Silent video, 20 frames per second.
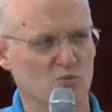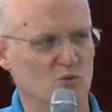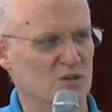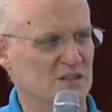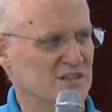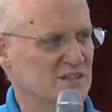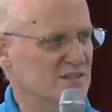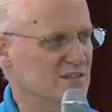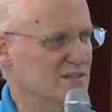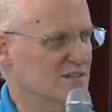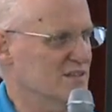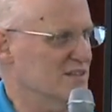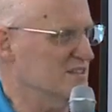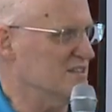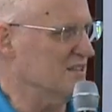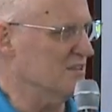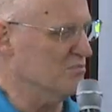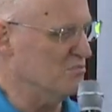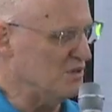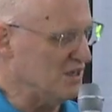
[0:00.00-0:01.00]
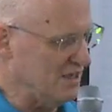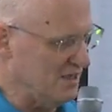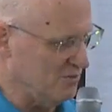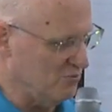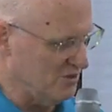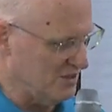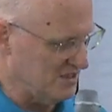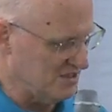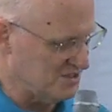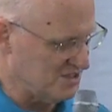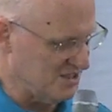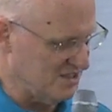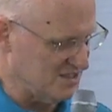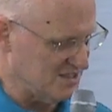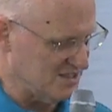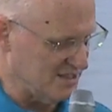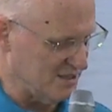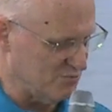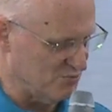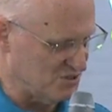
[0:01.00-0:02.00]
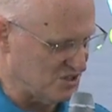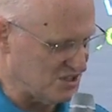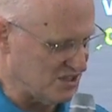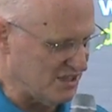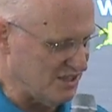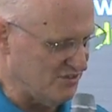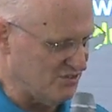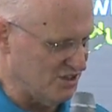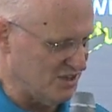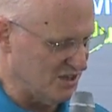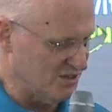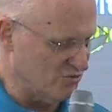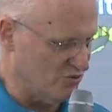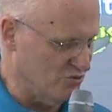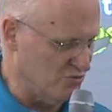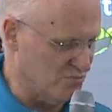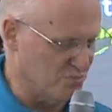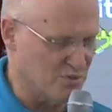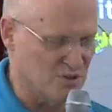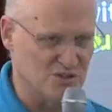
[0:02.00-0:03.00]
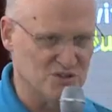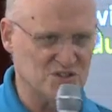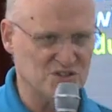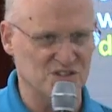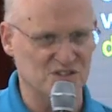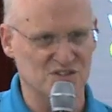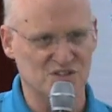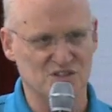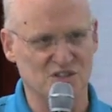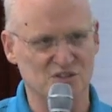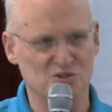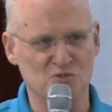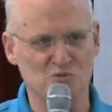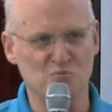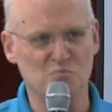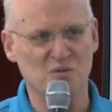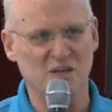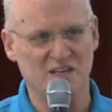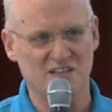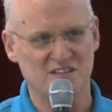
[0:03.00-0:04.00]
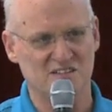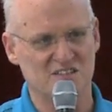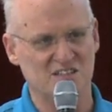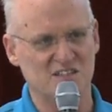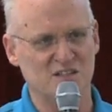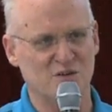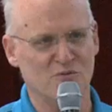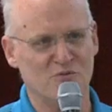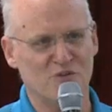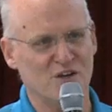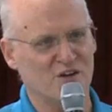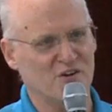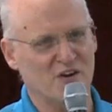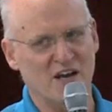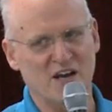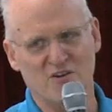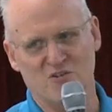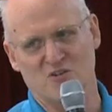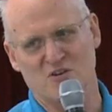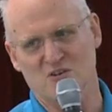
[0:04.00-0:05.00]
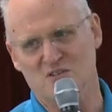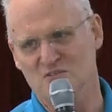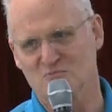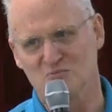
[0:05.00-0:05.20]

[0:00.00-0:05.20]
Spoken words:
What does it mean when it says they received in their own persons the due penalty of their error?